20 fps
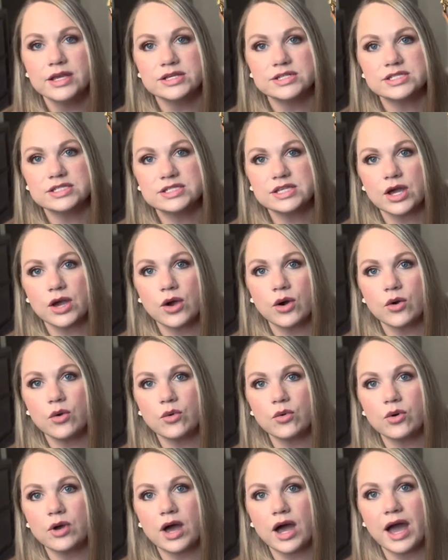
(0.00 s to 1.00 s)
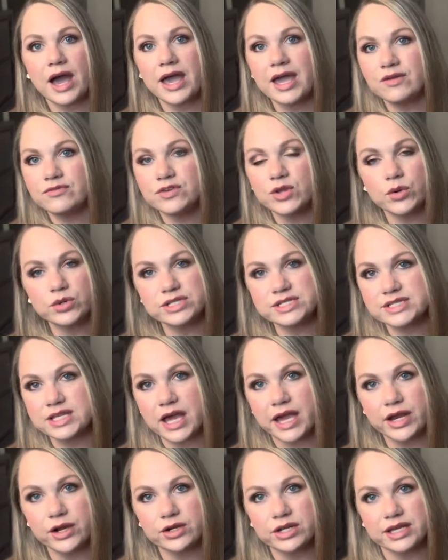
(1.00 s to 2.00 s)
So I have no
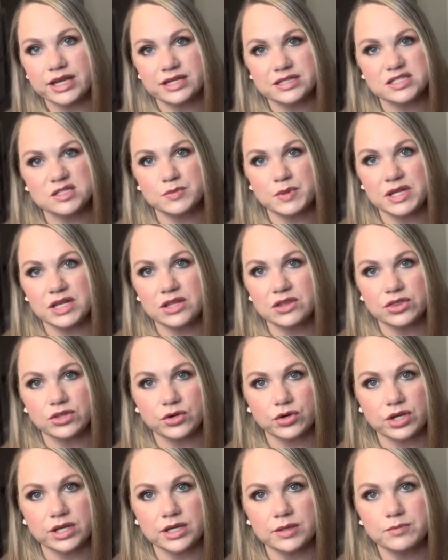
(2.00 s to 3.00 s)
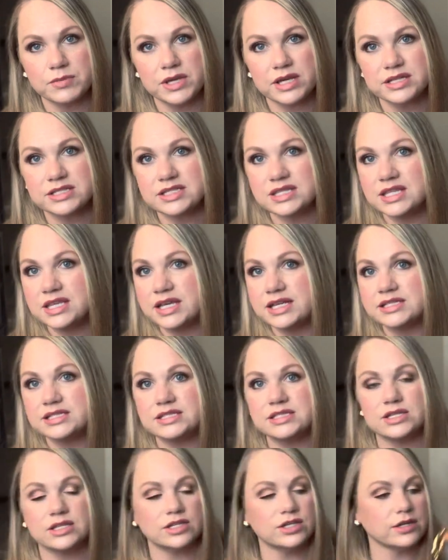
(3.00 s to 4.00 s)
desire to get a Speedy 30 because
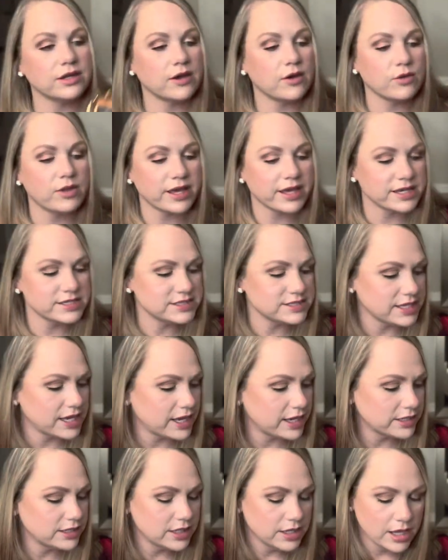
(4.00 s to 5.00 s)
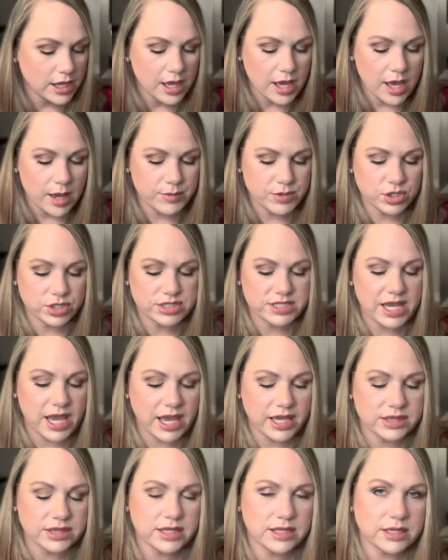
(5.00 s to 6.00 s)
this, you know, like I said, I mean, you can
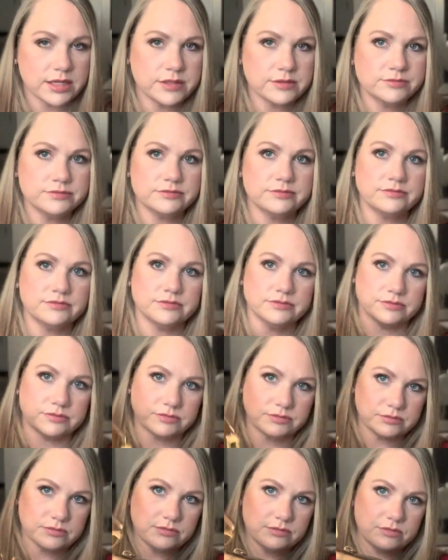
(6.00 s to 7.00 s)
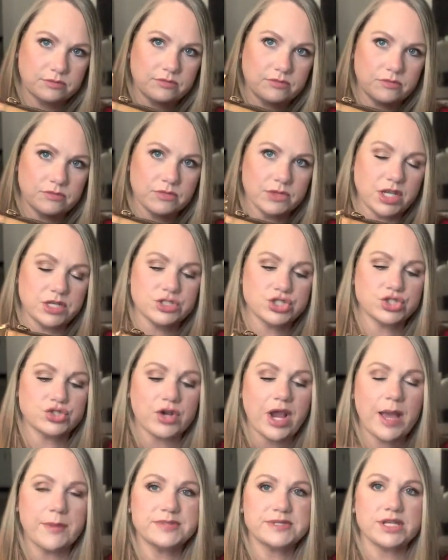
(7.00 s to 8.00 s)
take the
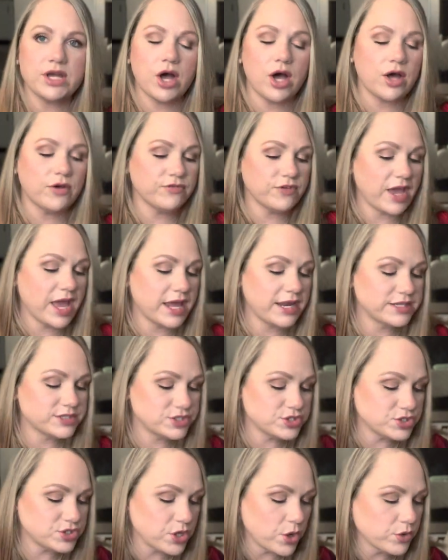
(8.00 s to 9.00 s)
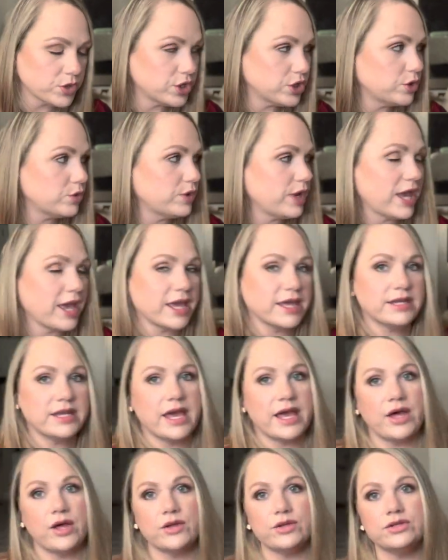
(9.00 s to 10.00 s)
straps off and it's so cute
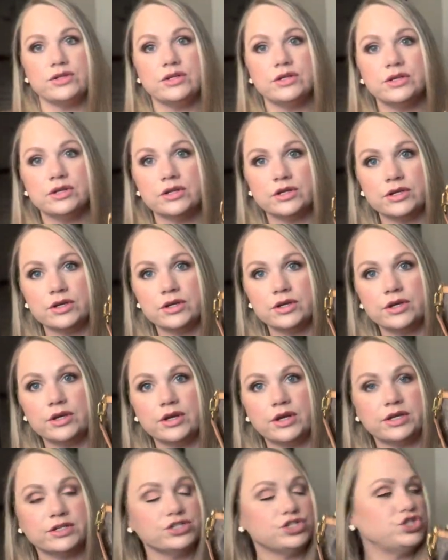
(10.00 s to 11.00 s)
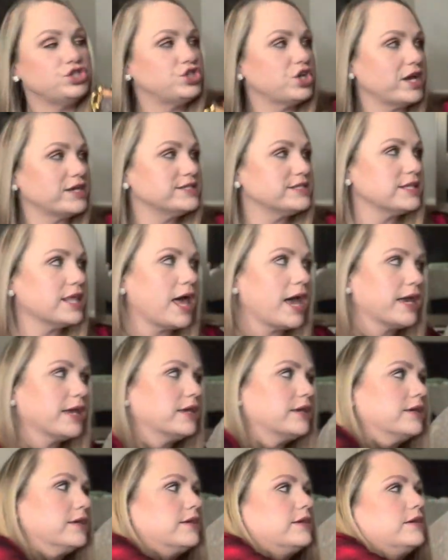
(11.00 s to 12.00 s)
handheld, just like